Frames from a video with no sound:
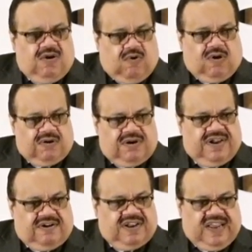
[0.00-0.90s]
or
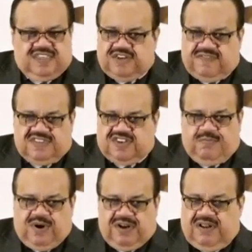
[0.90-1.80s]
near the edge of it,
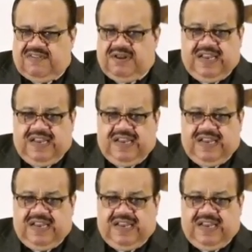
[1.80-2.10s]
somewhere or another.